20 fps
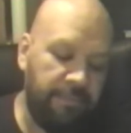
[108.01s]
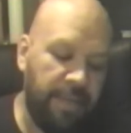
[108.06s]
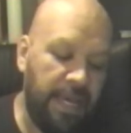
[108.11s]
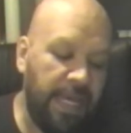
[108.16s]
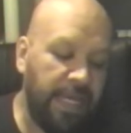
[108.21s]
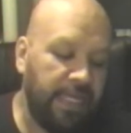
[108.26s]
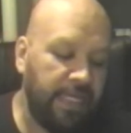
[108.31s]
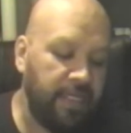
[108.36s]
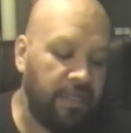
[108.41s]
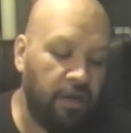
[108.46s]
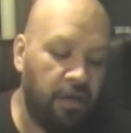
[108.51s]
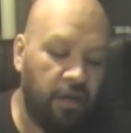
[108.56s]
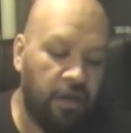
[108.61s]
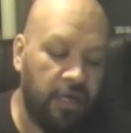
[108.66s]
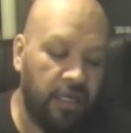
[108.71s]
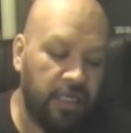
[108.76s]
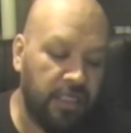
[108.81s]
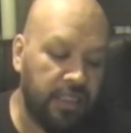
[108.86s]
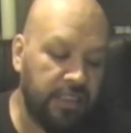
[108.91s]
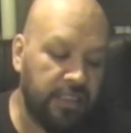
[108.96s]
back in
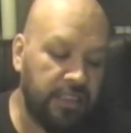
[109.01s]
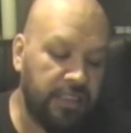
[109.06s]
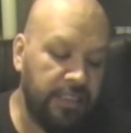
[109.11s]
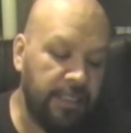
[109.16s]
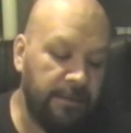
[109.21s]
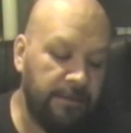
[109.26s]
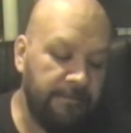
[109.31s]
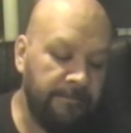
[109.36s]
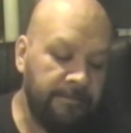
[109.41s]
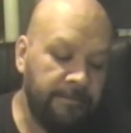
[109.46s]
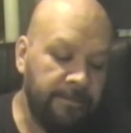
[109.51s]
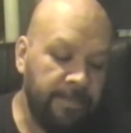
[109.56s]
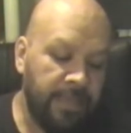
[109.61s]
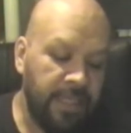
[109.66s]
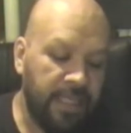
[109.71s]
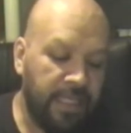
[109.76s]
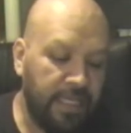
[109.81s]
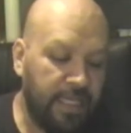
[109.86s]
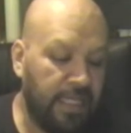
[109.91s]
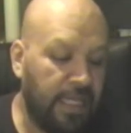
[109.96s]
August,
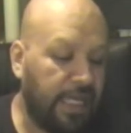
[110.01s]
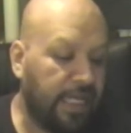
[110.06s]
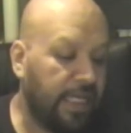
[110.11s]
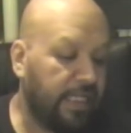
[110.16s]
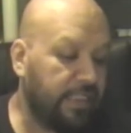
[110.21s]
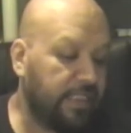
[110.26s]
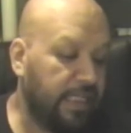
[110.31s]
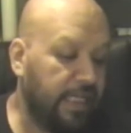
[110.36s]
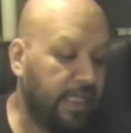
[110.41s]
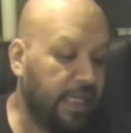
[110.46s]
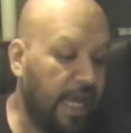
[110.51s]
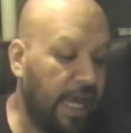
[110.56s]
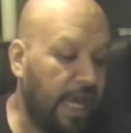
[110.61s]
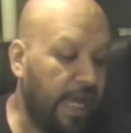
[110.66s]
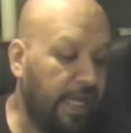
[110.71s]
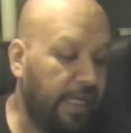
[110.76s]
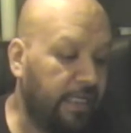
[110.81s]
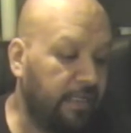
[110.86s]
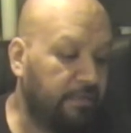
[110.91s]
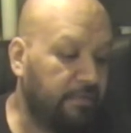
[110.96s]
and like I said,
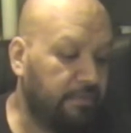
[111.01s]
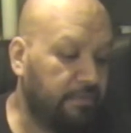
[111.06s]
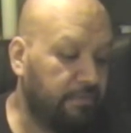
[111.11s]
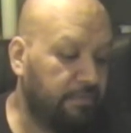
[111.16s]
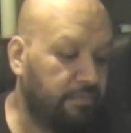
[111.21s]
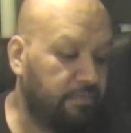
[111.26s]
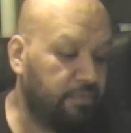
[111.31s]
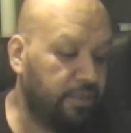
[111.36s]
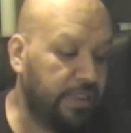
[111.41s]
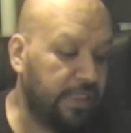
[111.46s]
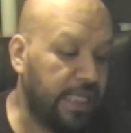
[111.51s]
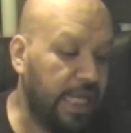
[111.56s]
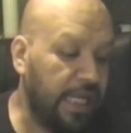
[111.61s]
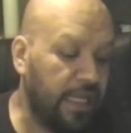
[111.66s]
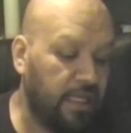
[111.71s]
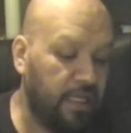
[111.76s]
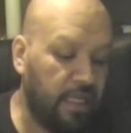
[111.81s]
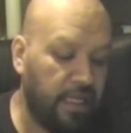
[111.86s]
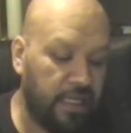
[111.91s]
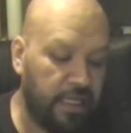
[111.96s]
I was
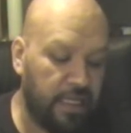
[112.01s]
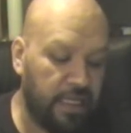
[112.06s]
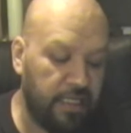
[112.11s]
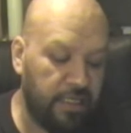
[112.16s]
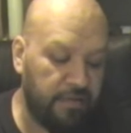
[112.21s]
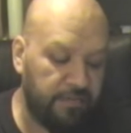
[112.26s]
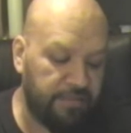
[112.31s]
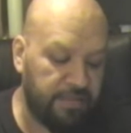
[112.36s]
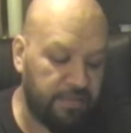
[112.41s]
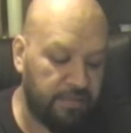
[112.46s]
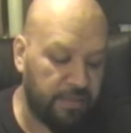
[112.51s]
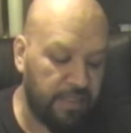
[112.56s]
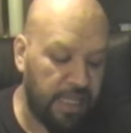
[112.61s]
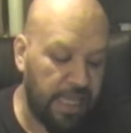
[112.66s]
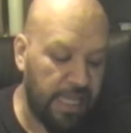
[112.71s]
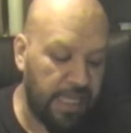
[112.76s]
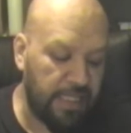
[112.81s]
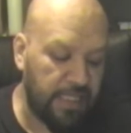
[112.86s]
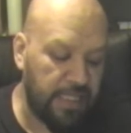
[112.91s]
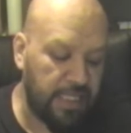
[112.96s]
not lucky enough to
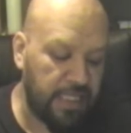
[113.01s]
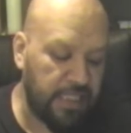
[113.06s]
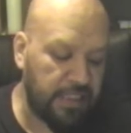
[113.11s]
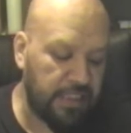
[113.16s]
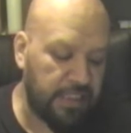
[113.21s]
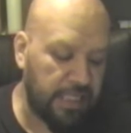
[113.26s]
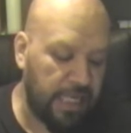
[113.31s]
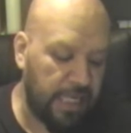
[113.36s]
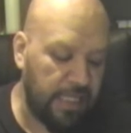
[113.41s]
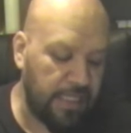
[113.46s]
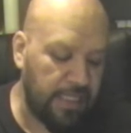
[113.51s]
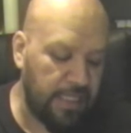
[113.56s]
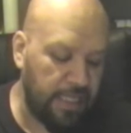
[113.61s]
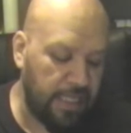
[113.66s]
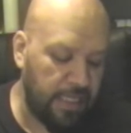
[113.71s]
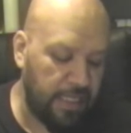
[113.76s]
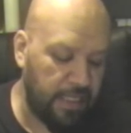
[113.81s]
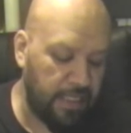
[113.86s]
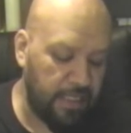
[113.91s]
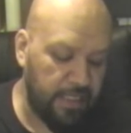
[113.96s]
land these
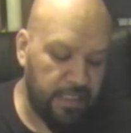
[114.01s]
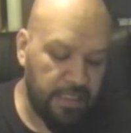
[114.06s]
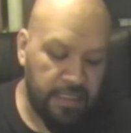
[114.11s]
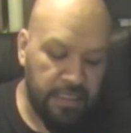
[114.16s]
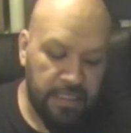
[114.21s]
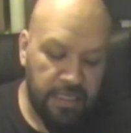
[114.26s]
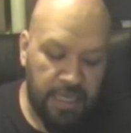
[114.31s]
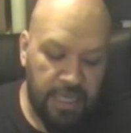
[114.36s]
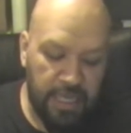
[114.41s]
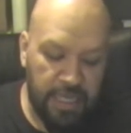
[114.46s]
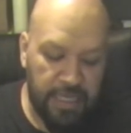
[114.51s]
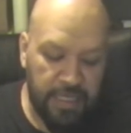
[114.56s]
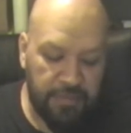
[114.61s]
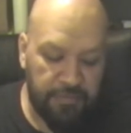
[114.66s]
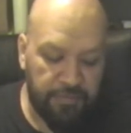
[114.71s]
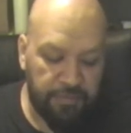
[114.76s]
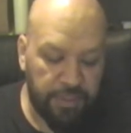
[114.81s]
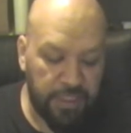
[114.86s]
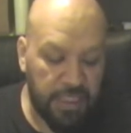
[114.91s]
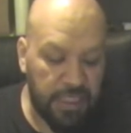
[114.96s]
on
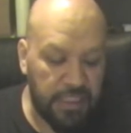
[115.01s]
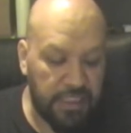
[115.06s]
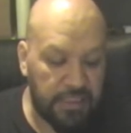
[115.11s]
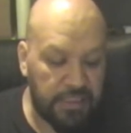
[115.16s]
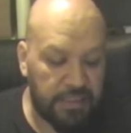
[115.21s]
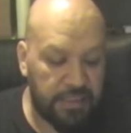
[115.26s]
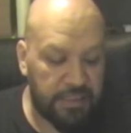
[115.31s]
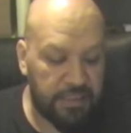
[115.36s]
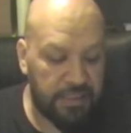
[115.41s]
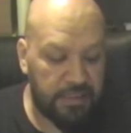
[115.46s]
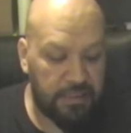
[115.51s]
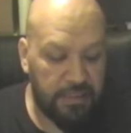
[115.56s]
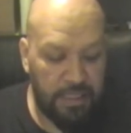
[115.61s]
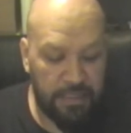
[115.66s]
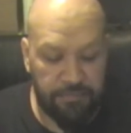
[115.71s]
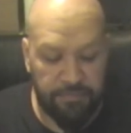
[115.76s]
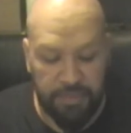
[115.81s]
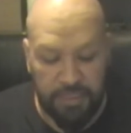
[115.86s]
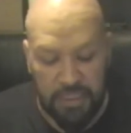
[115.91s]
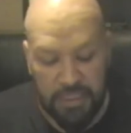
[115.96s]
release
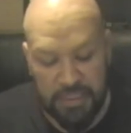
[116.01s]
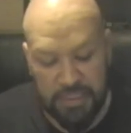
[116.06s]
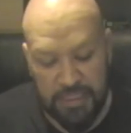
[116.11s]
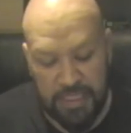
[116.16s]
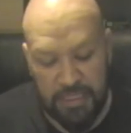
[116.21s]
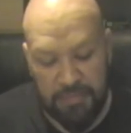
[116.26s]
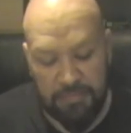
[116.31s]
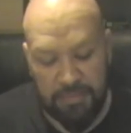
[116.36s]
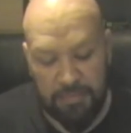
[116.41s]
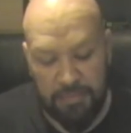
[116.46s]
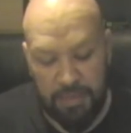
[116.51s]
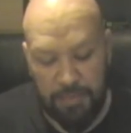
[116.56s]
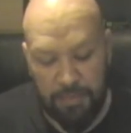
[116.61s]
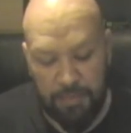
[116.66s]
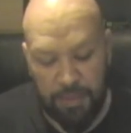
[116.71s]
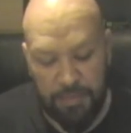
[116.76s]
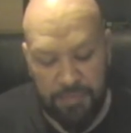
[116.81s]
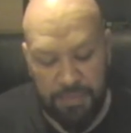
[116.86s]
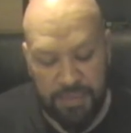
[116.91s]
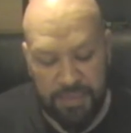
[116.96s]
day, but my
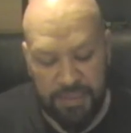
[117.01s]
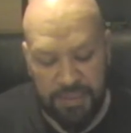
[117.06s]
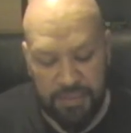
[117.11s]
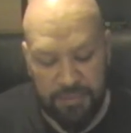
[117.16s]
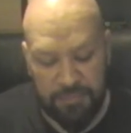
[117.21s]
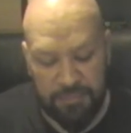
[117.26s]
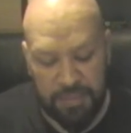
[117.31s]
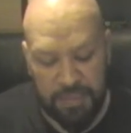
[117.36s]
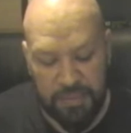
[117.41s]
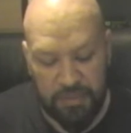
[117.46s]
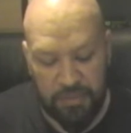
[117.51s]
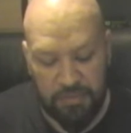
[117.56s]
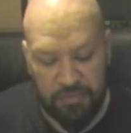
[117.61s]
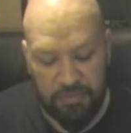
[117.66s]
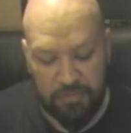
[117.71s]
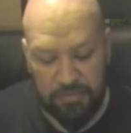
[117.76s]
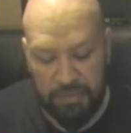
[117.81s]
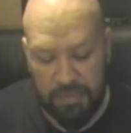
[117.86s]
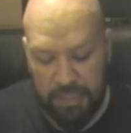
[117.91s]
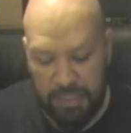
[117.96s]
boy Bishop, you
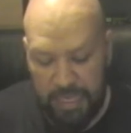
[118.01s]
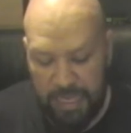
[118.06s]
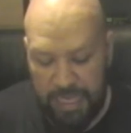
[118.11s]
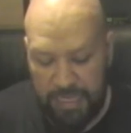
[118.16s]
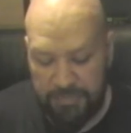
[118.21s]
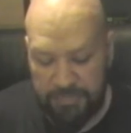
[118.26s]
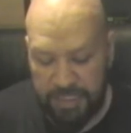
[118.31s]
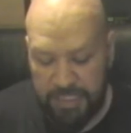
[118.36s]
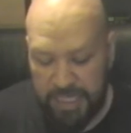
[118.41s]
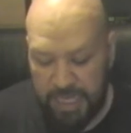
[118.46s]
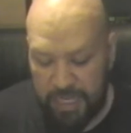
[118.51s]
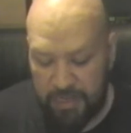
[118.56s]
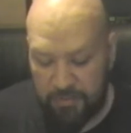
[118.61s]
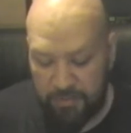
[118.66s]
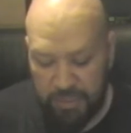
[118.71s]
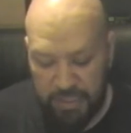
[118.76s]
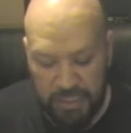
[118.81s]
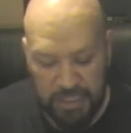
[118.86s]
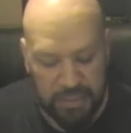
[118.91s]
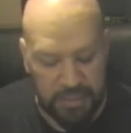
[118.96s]
know, had me down
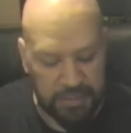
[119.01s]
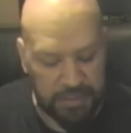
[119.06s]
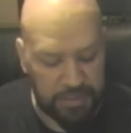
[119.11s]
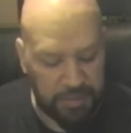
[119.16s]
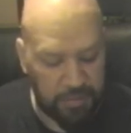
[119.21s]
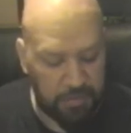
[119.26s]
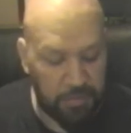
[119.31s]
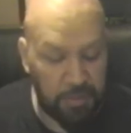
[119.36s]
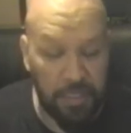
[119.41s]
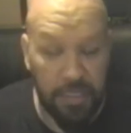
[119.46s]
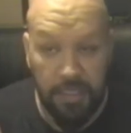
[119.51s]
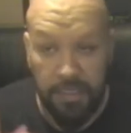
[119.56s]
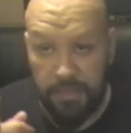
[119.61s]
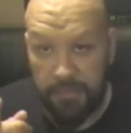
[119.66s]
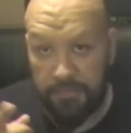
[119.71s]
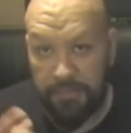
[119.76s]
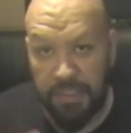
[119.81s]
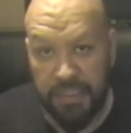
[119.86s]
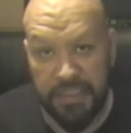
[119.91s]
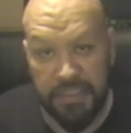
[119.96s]
with these. So
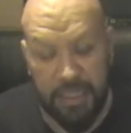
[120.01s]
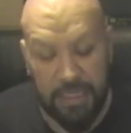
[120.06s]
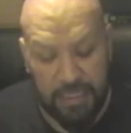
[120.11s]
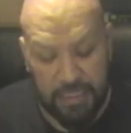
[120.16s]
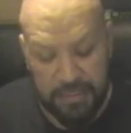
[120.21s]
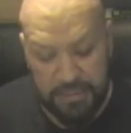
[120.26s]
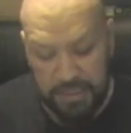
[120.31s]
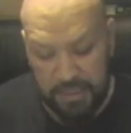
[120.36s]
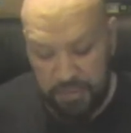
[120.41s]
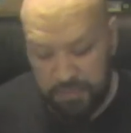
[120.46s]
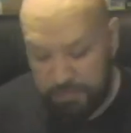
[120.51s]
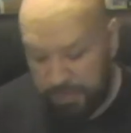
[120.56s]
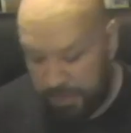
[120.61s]
big shout outs to you,